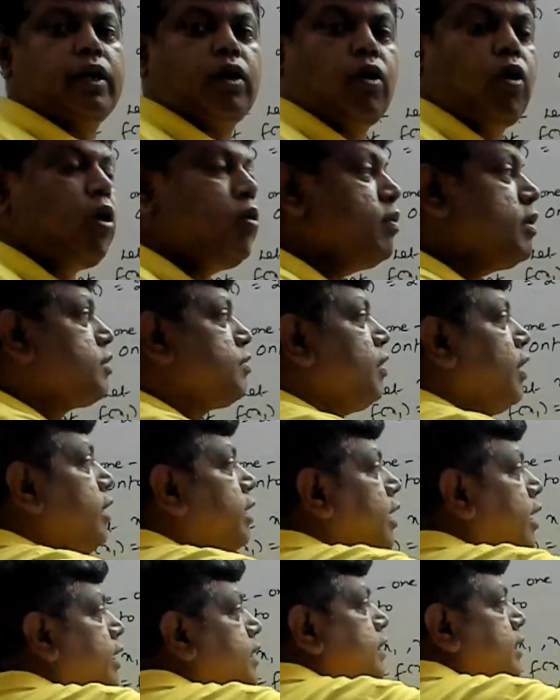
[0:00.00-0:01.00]
always find the
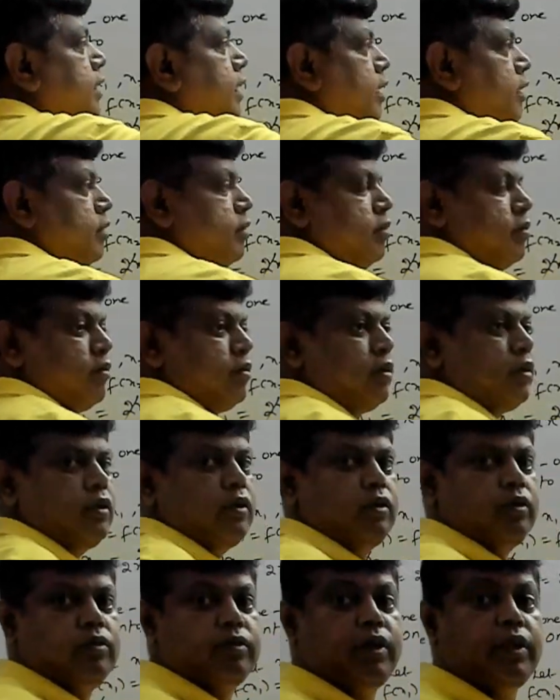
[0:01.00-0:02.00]
next step.
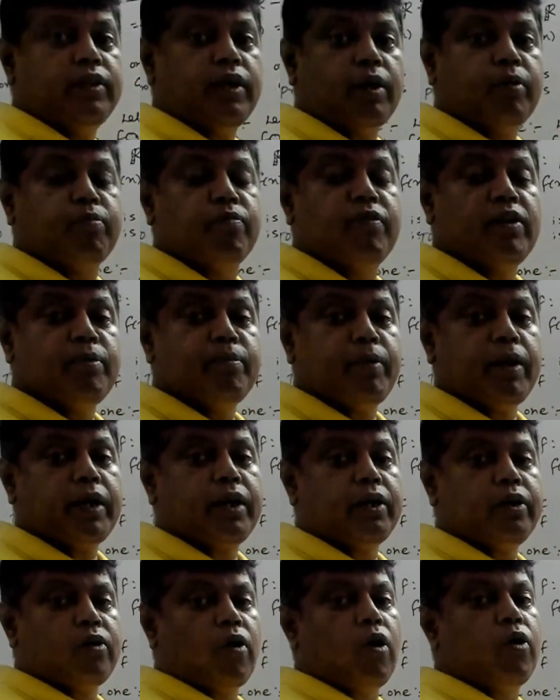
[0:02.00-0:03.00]
Then that will make
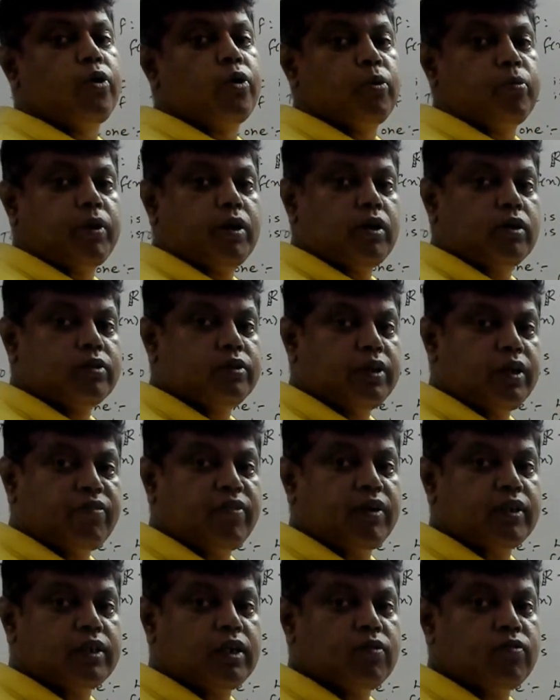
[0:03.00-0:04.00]
it onto, because the
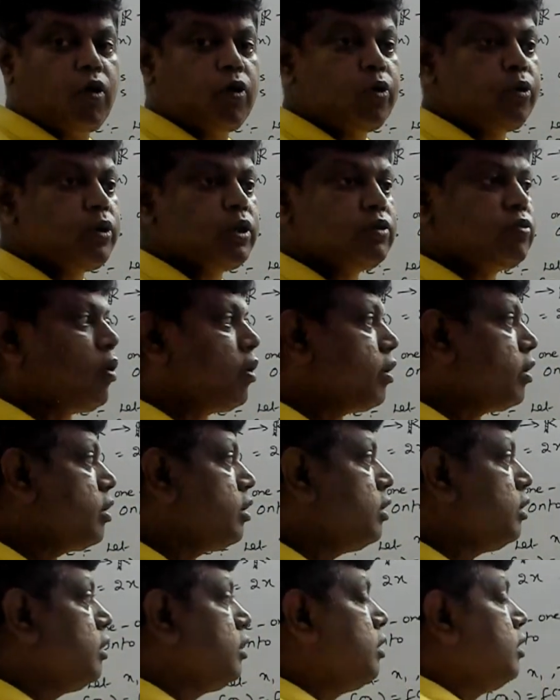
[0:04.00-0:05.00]
definition of onto is what?
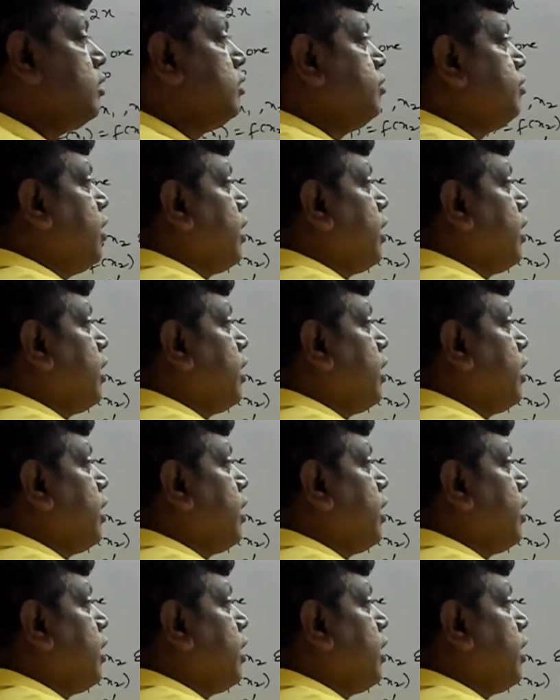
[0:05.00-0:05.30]
For